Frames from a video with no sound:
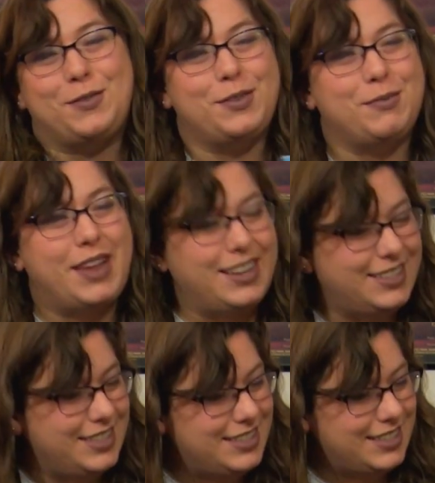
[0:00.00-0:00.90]
from
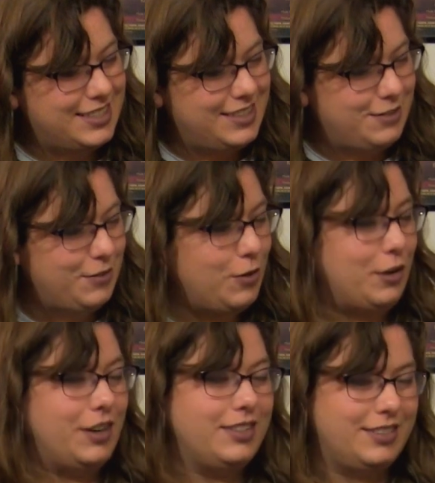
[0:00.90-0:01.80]

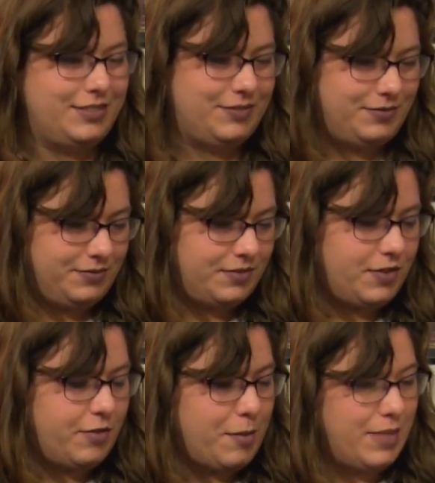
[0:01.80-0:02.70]
1964
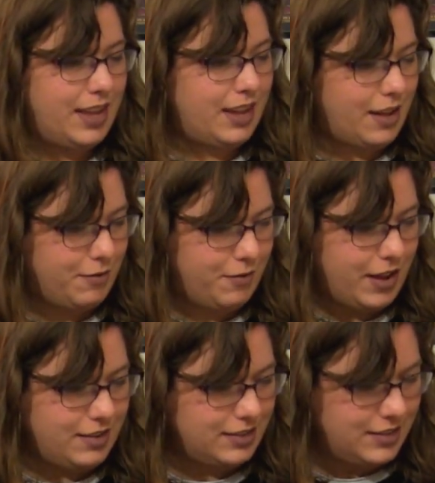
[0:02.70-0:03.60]
from the
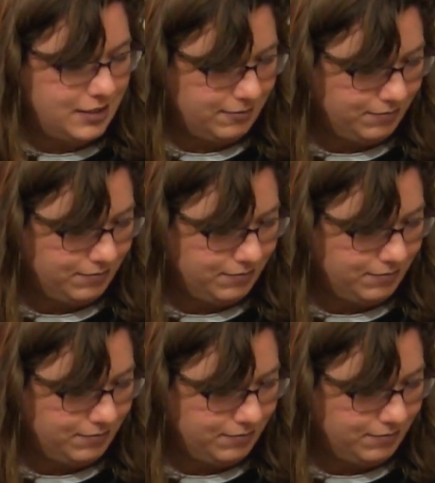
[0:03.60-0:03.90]
Friends